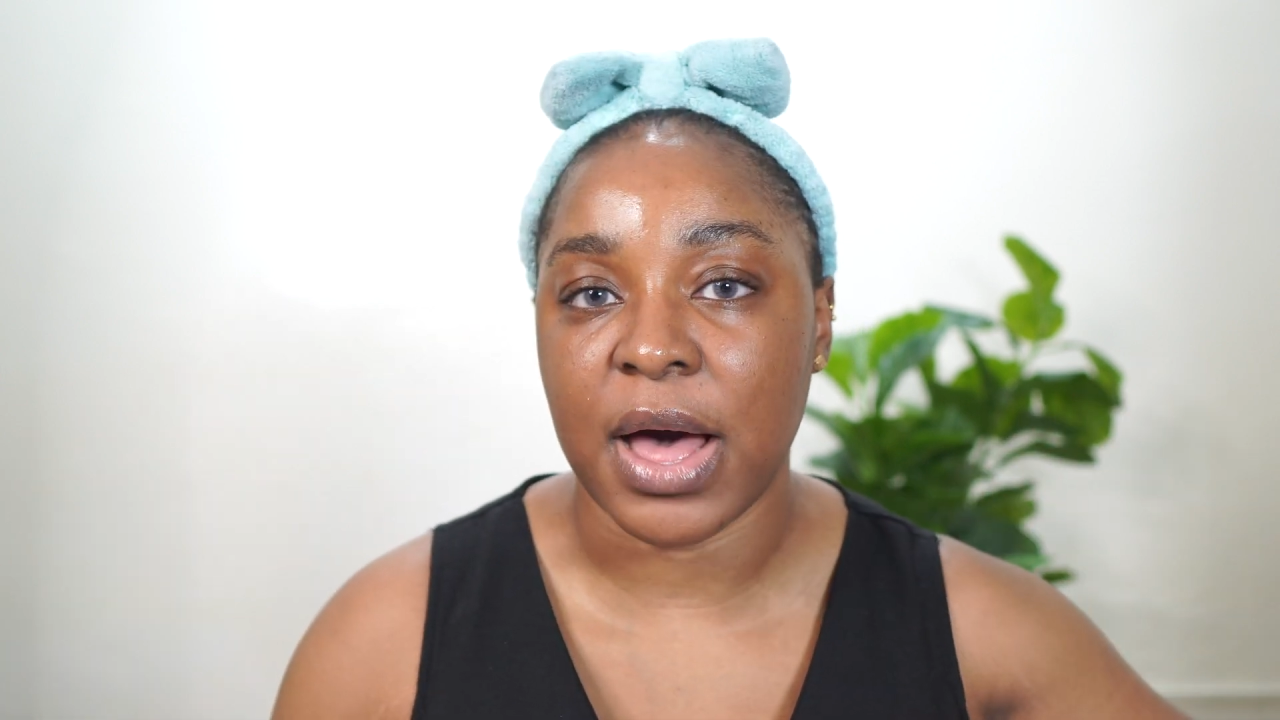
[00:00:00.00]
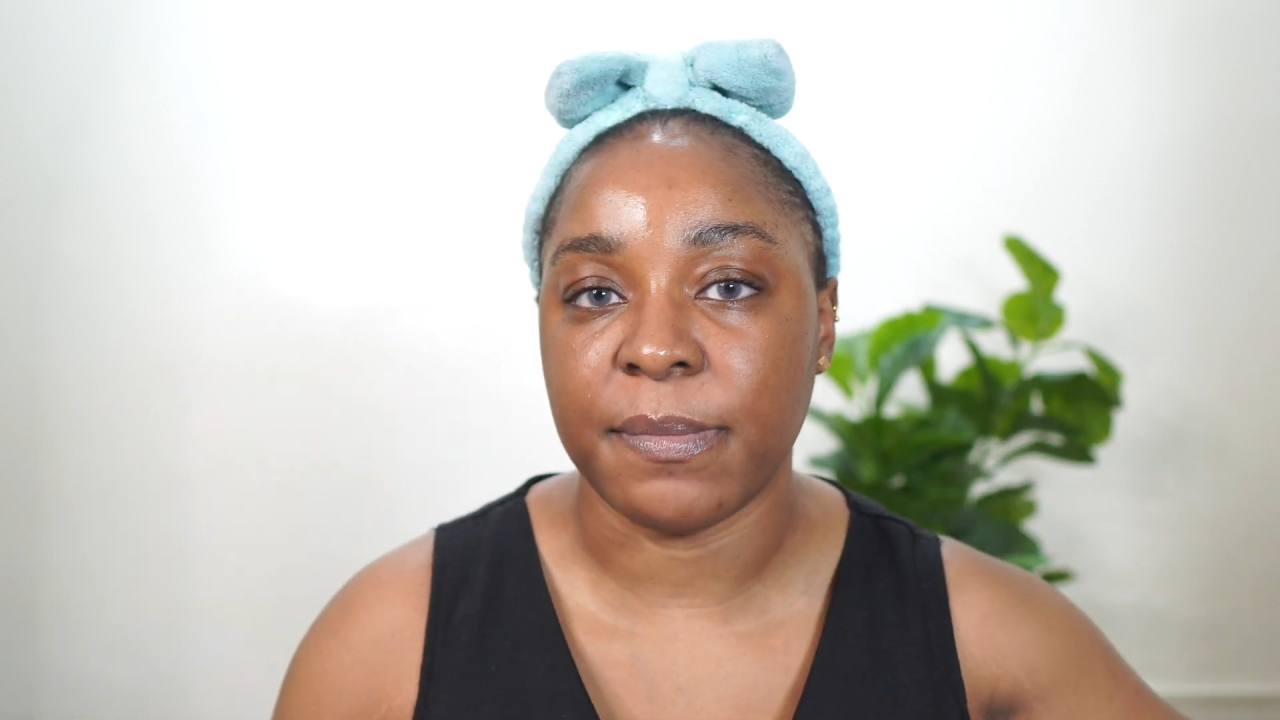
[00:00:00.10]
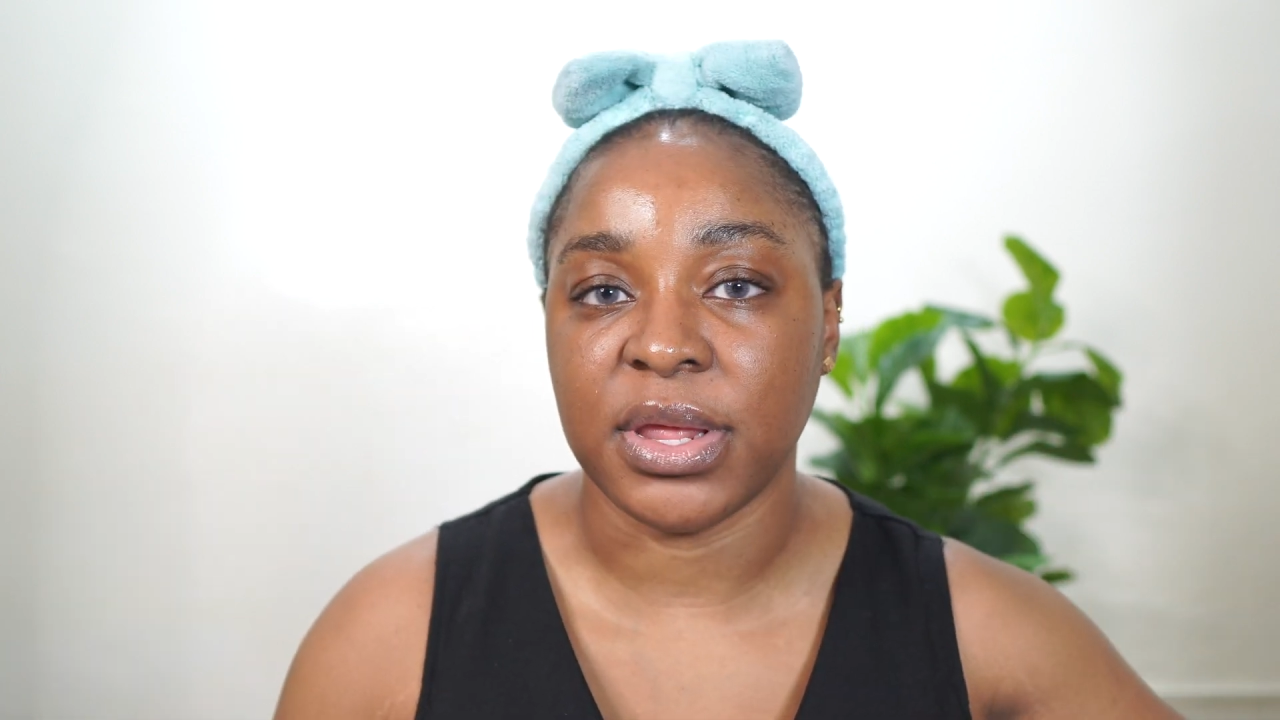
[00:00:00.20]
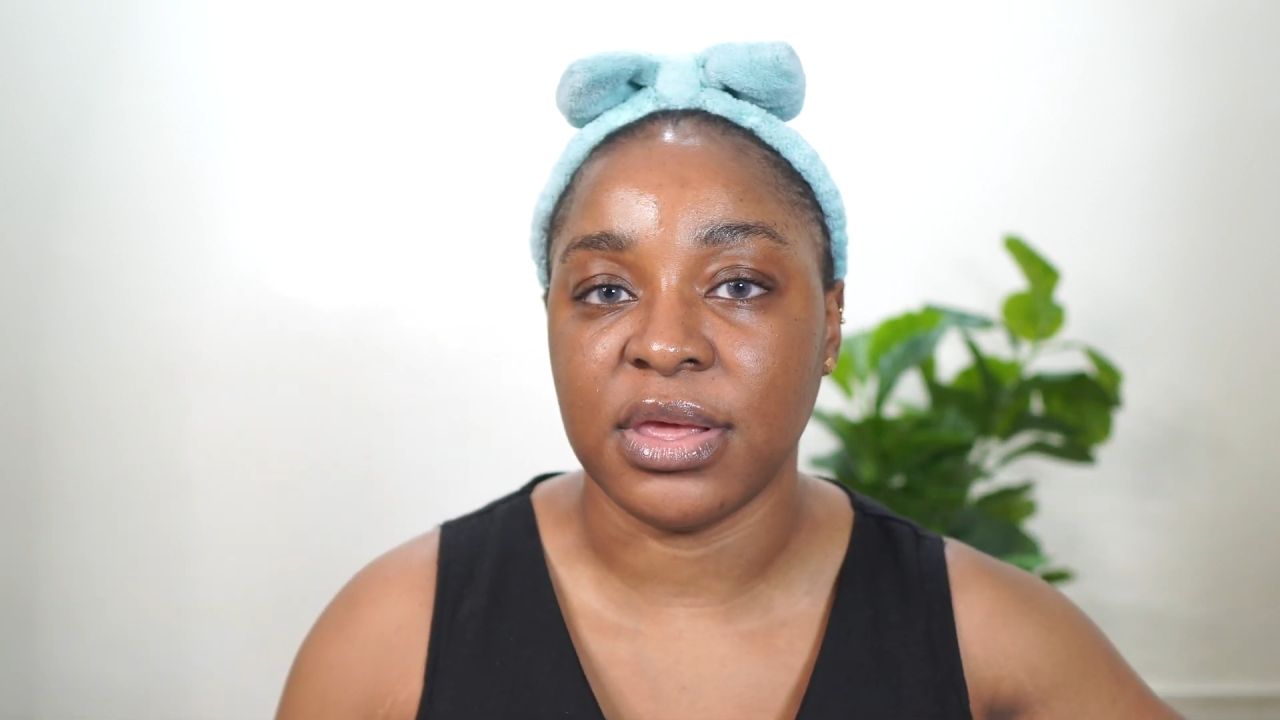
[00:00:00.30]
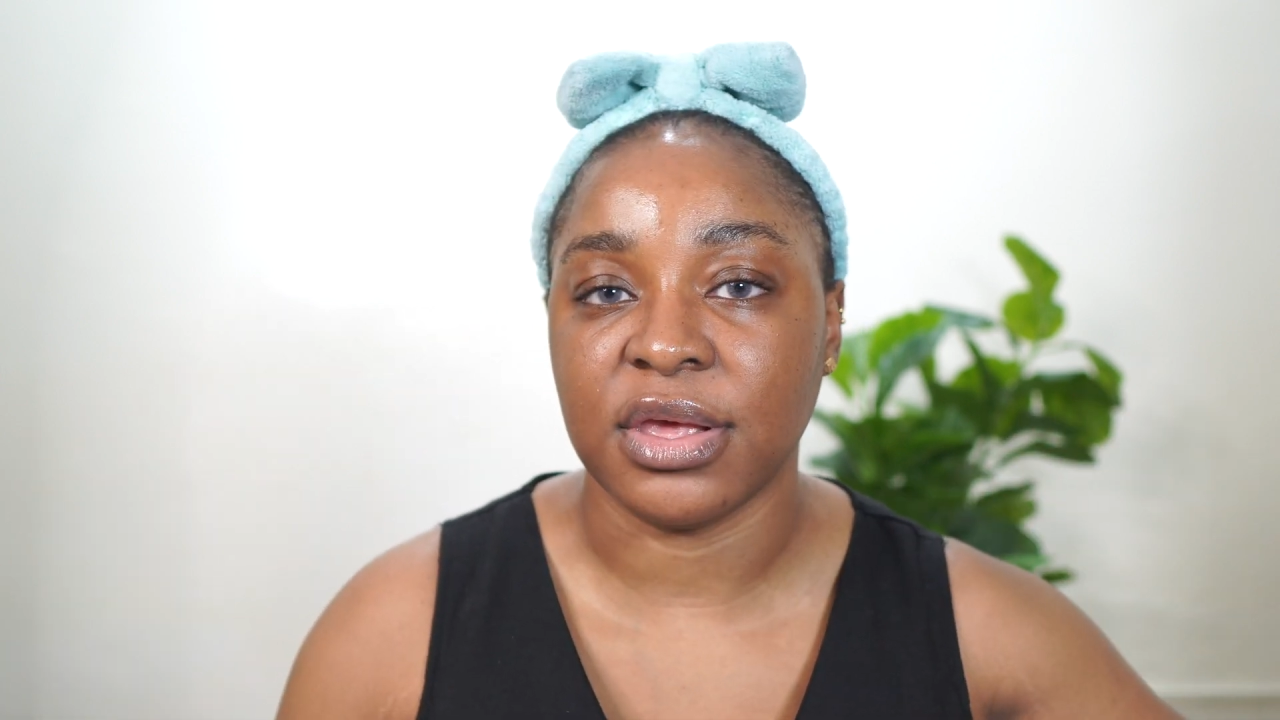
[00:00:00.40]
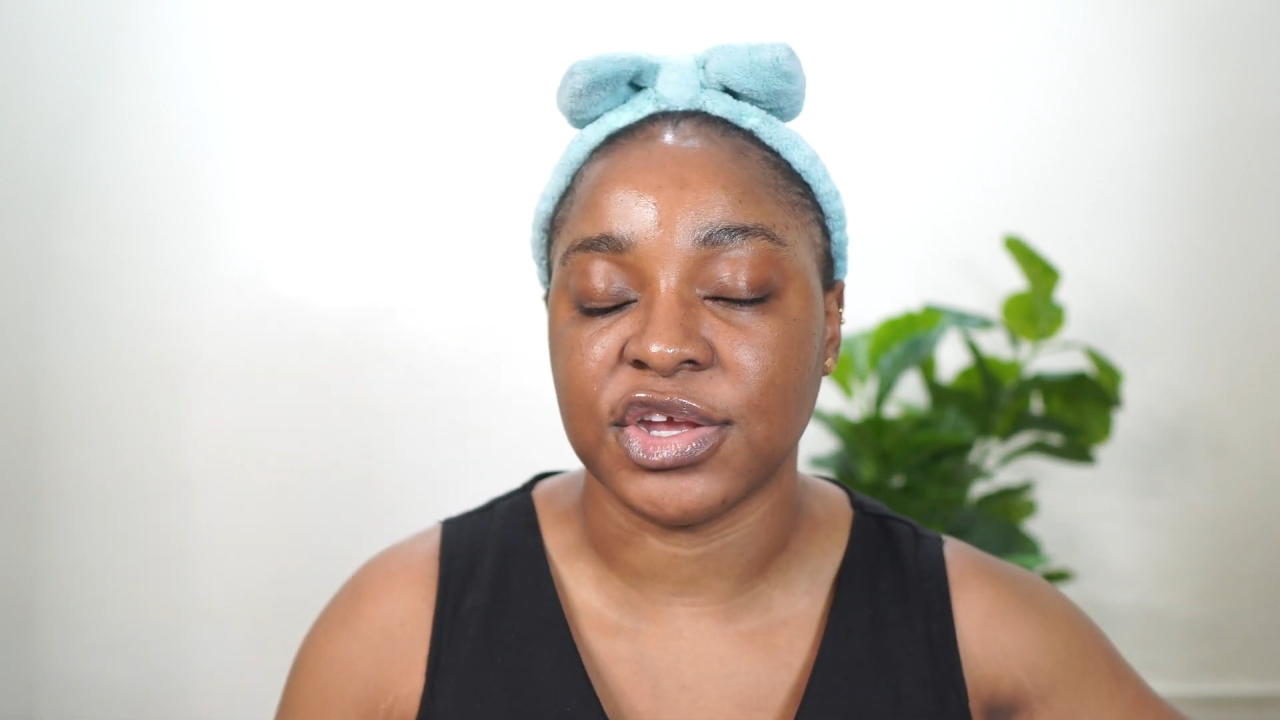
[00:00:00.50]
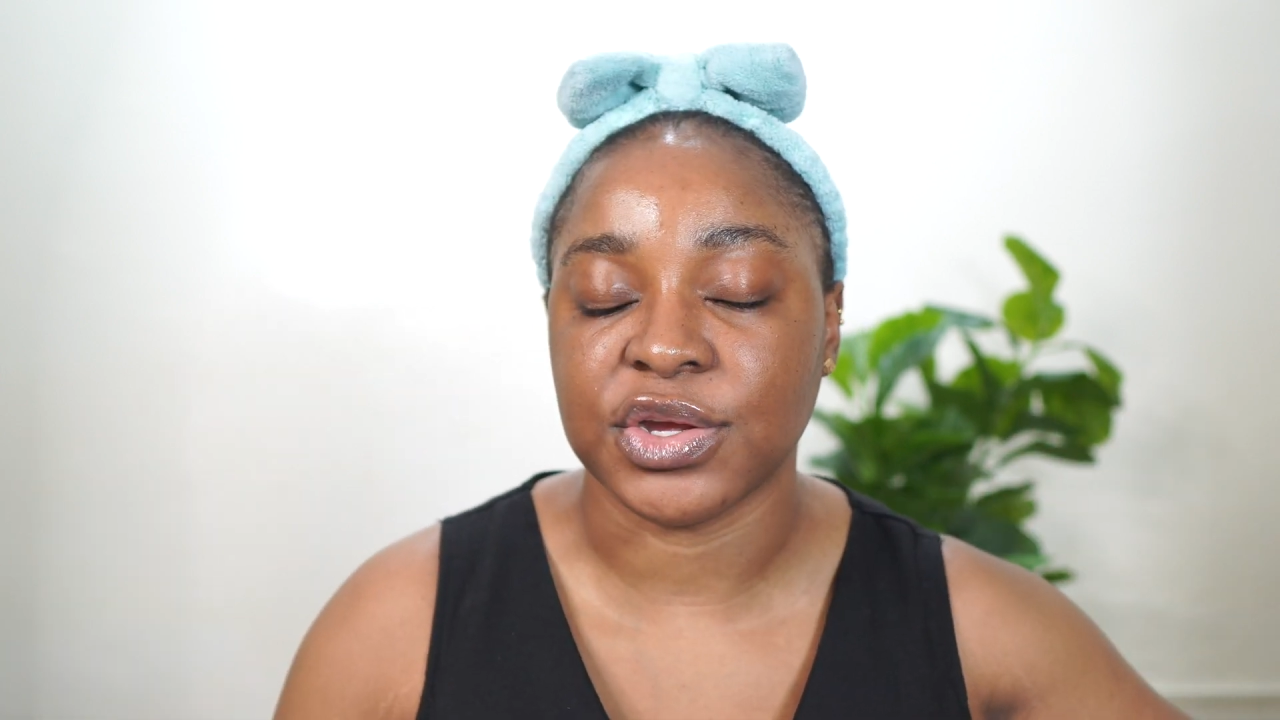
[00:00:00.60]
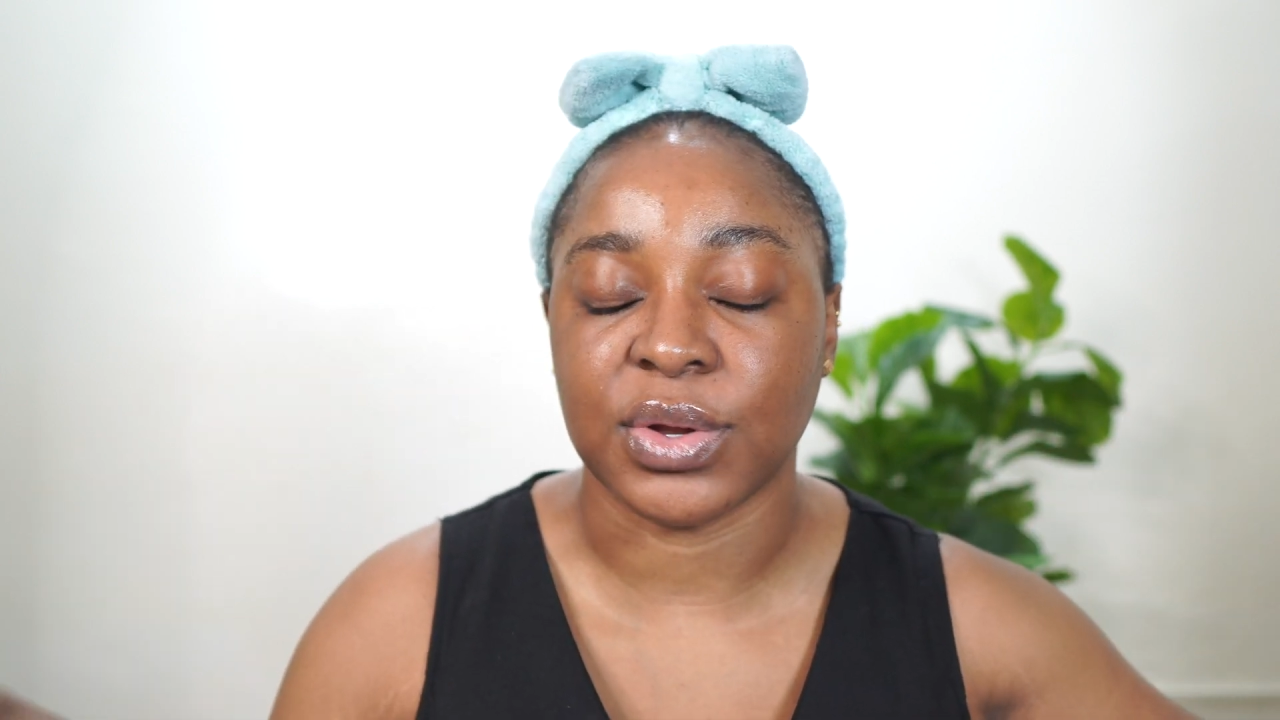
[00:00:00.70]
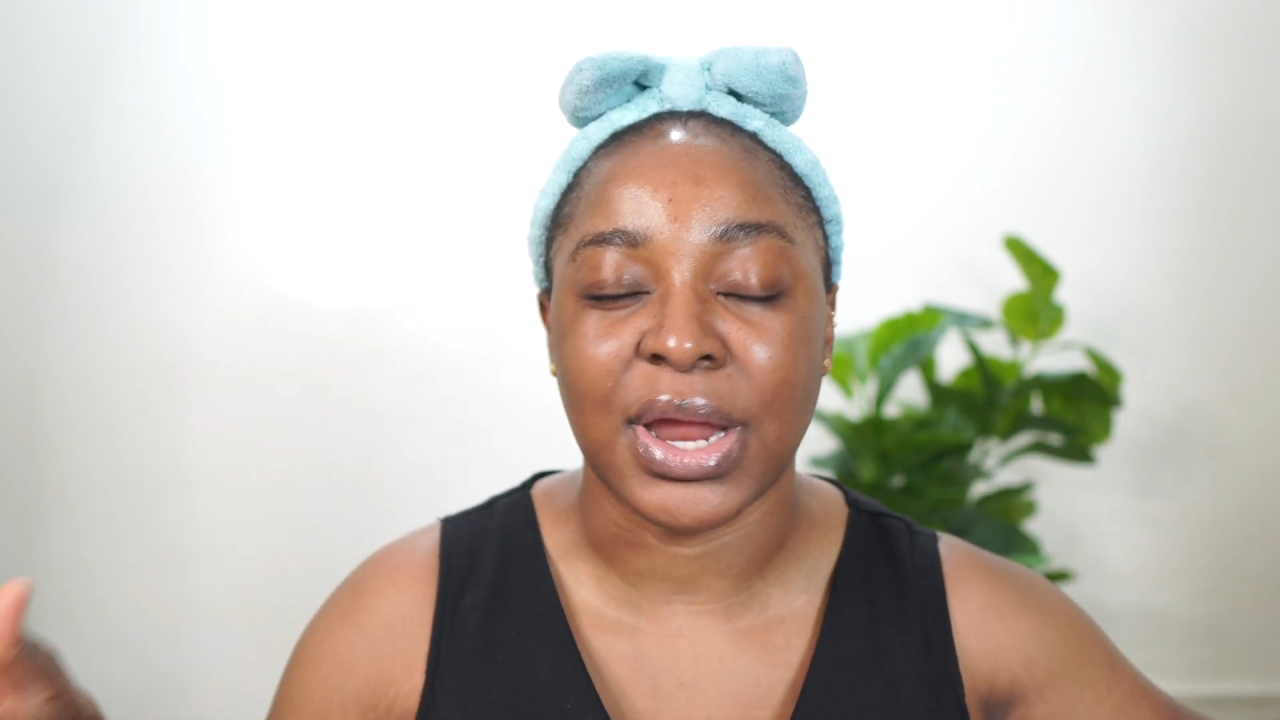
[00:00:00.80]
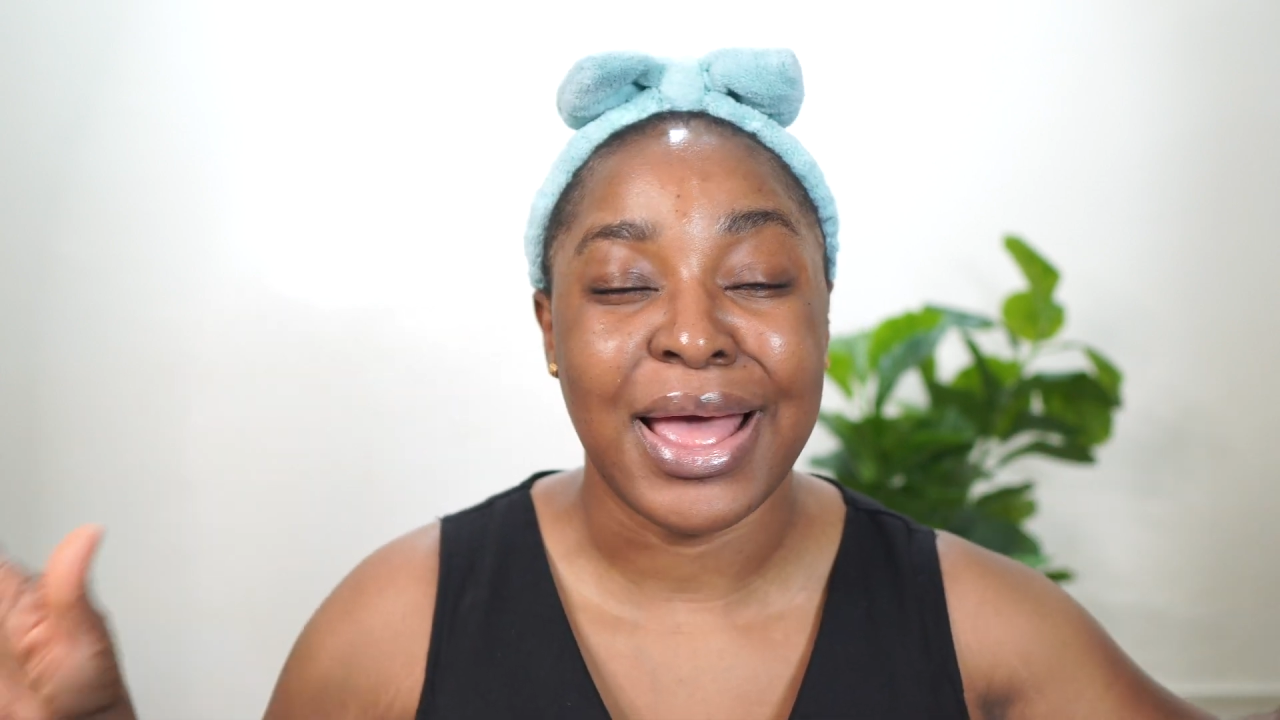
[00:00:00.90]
application.